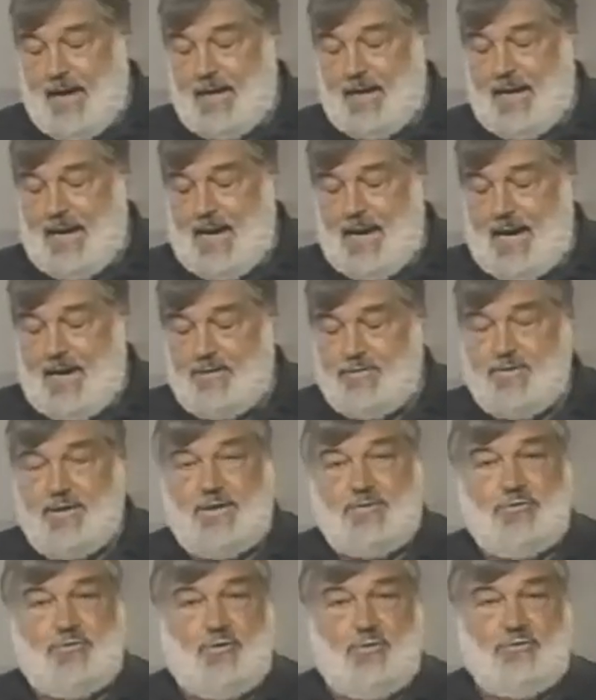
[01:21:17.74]

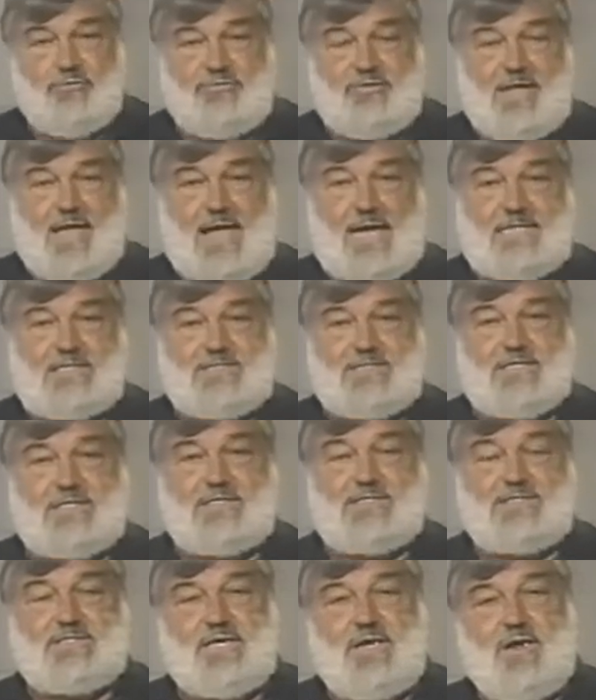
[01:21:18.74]
and in those
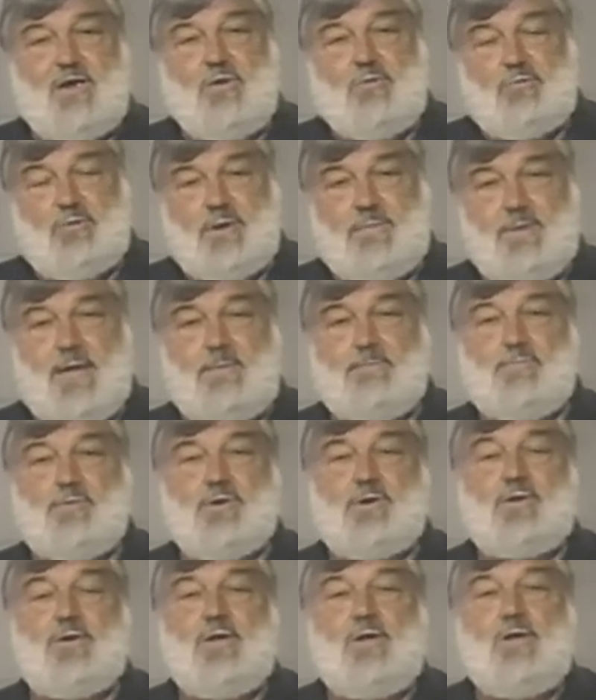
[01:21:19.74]
cases,
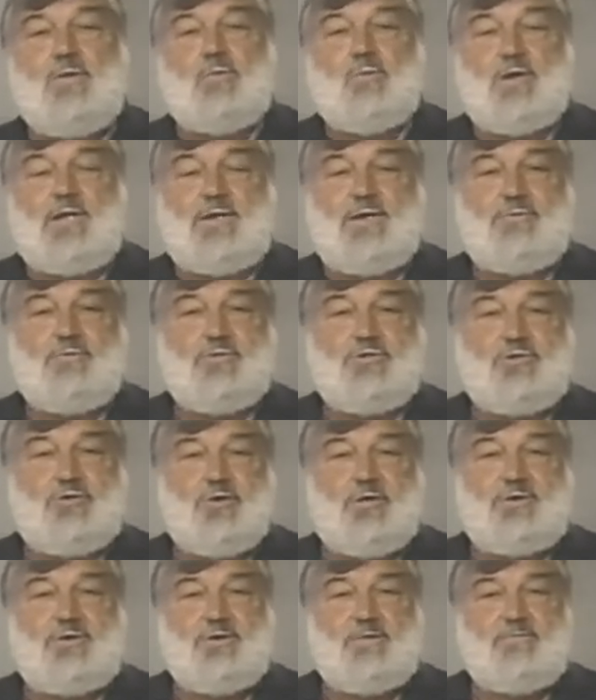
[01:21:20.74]
remember,
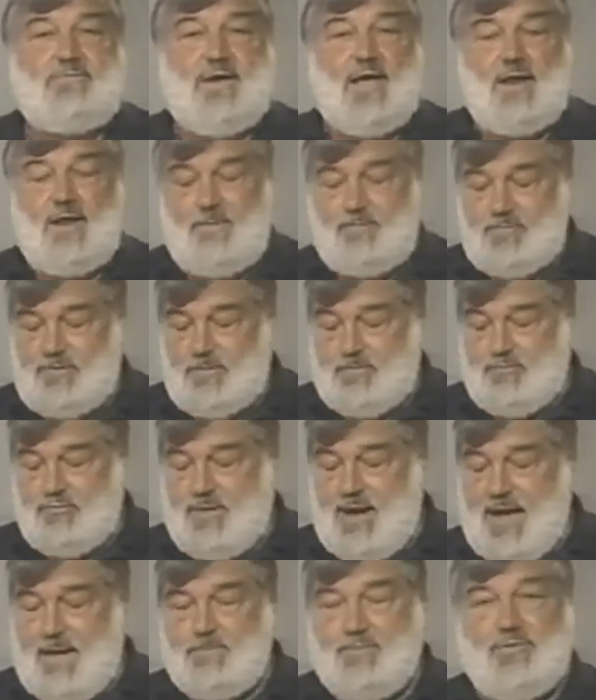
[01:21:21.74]
we should
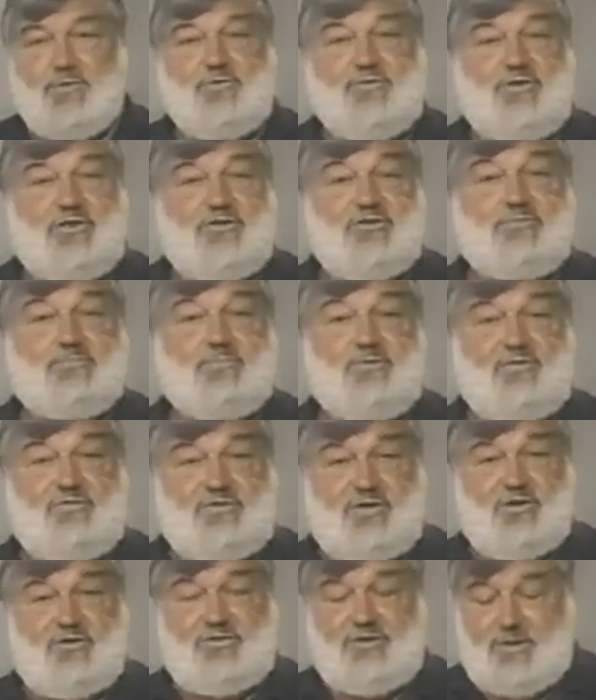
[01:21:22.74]
develop the proper
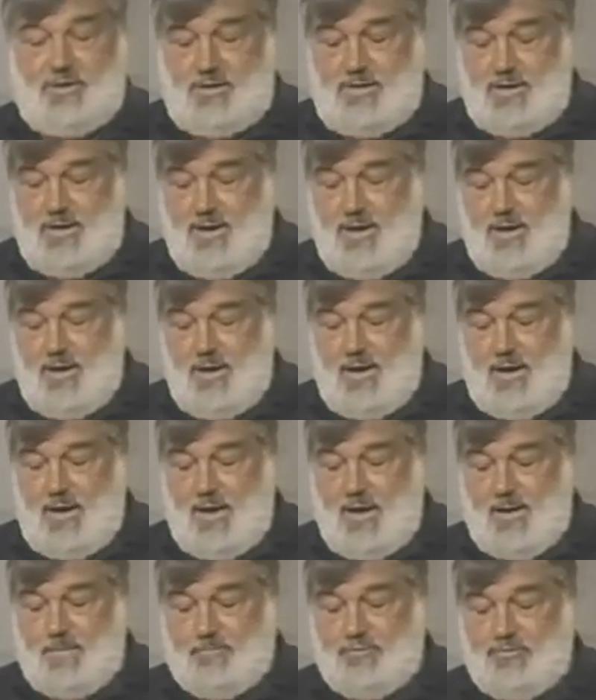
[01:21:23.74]
disposition
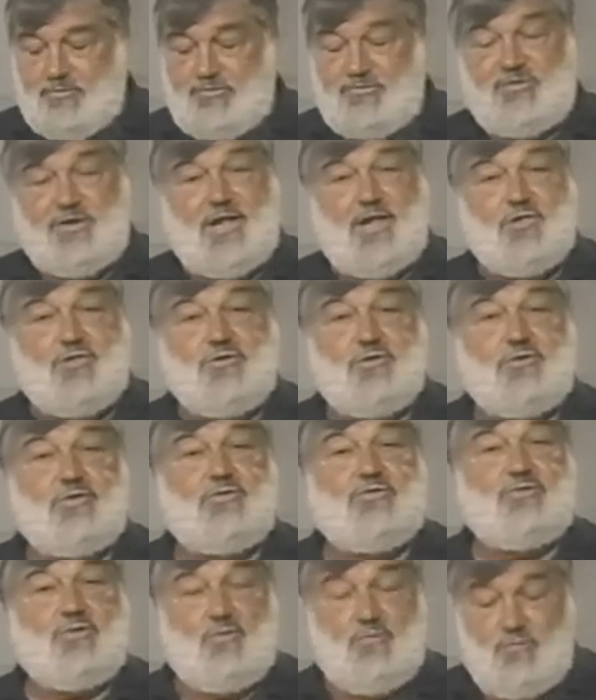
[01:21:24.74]

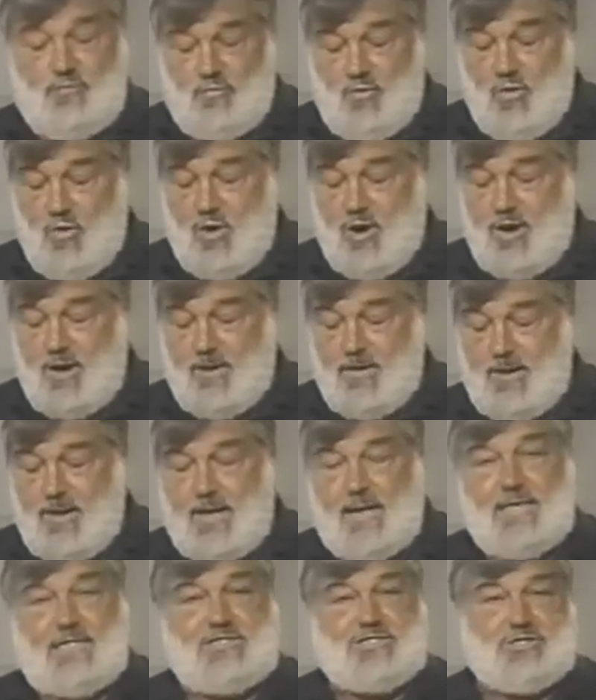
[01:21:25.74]
procedures
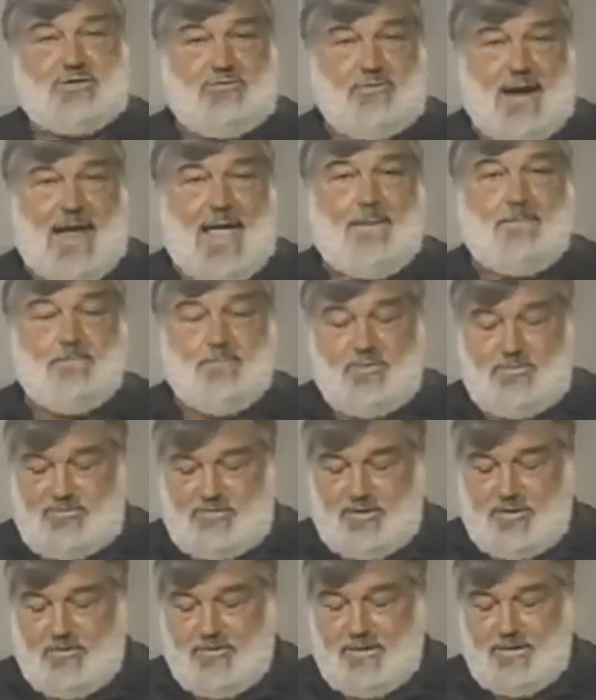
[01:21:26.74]
for
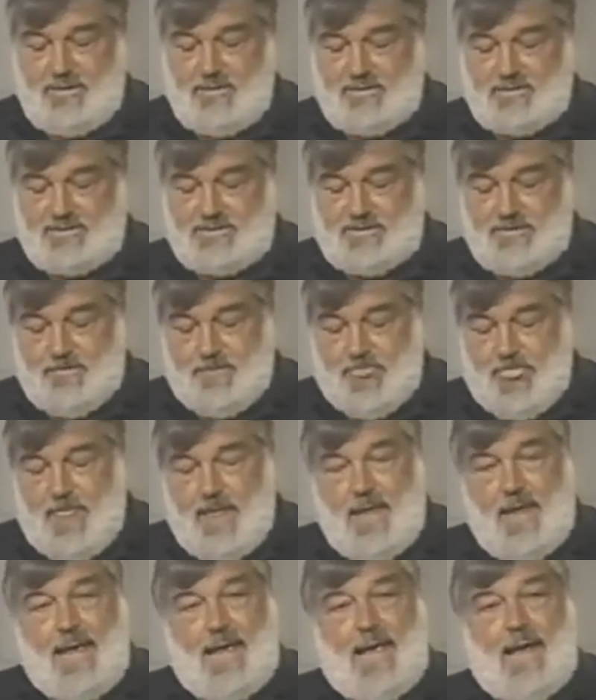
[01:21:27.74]
scrap materials.
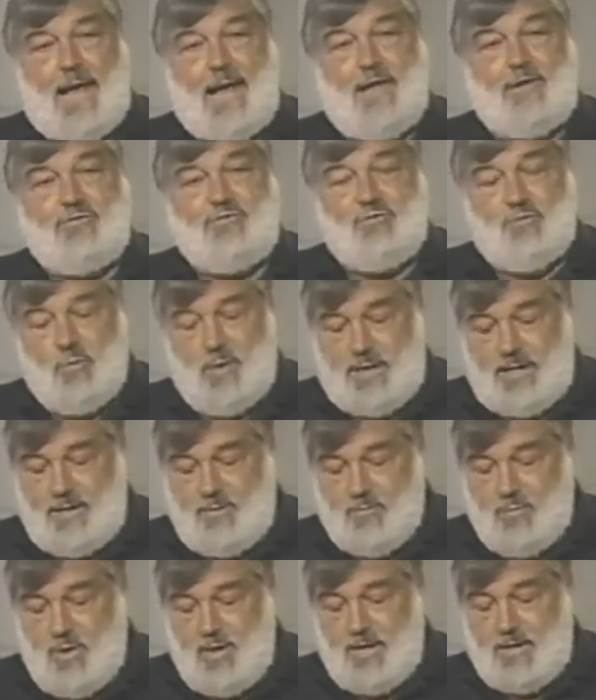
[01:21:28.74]

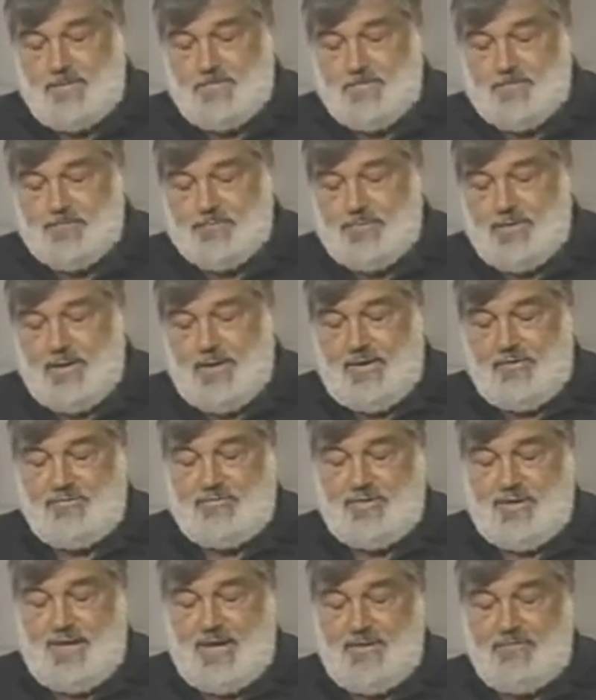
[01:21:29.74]
21
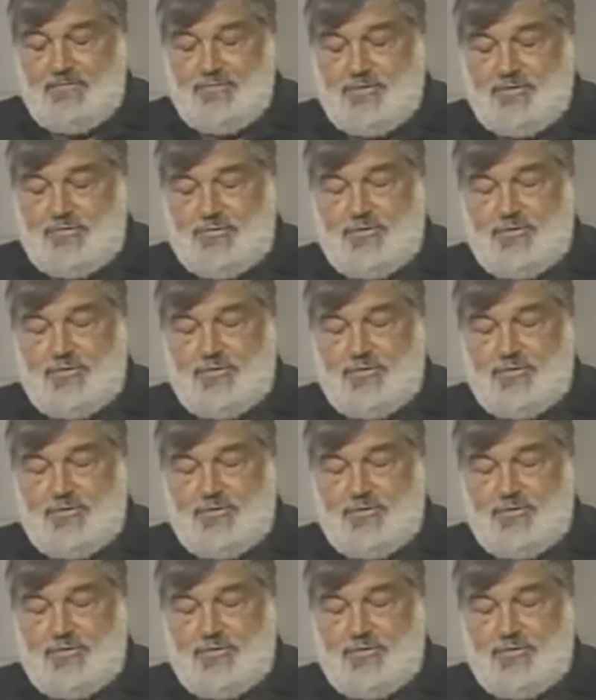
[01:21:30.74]
is the